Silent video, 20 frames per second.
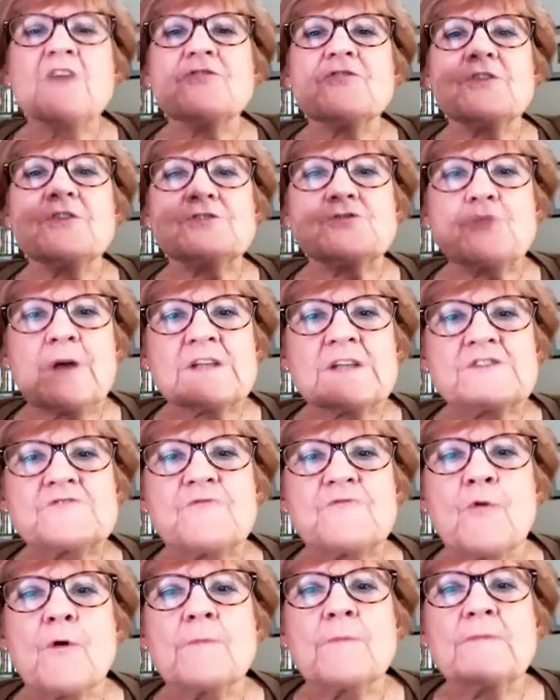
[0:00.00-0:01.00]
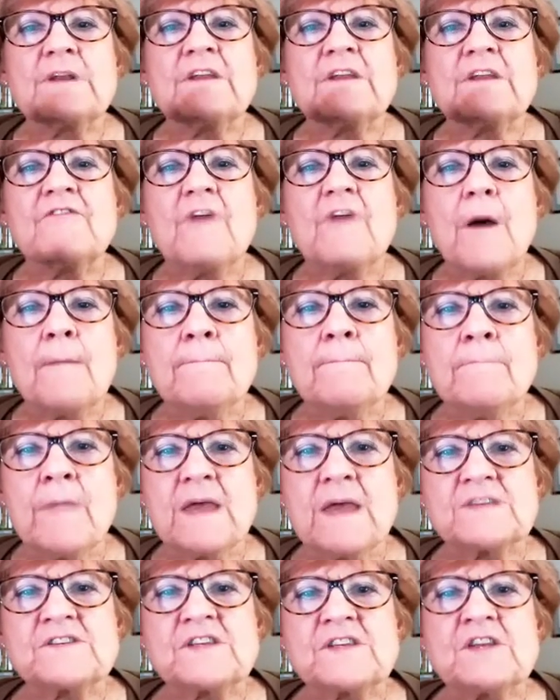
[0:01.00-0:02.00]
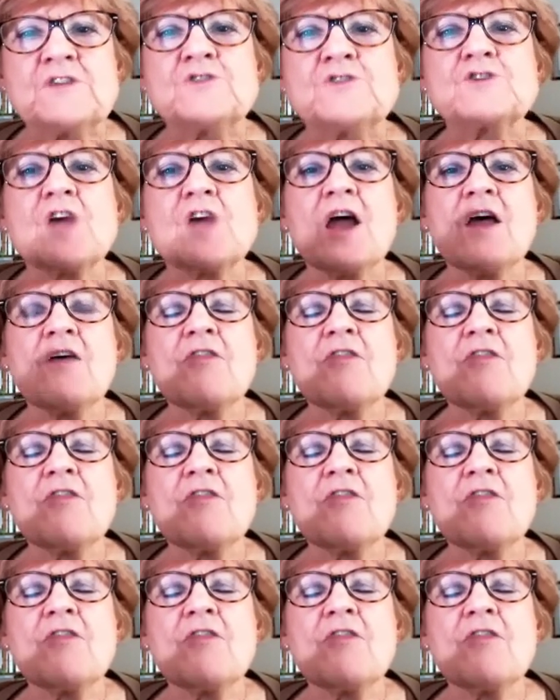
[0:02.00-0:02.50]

the transformative message